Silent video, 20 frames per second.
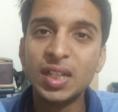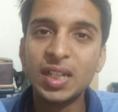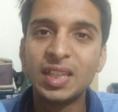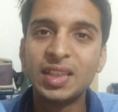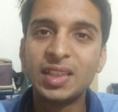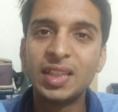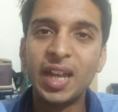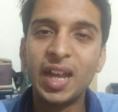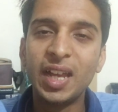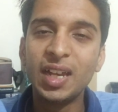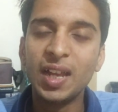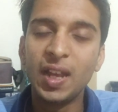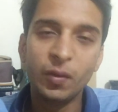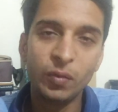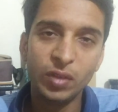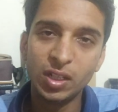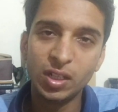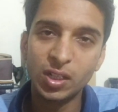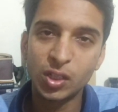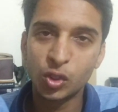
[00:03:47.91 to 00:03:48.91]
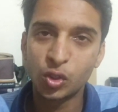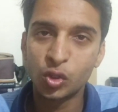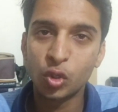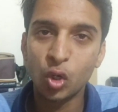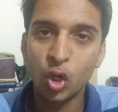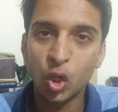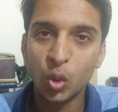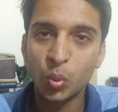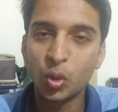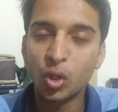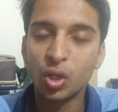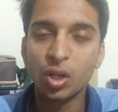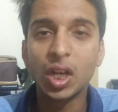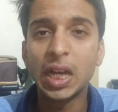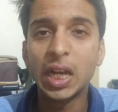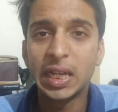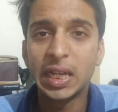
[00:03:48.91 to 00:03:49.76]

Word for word: than having a job or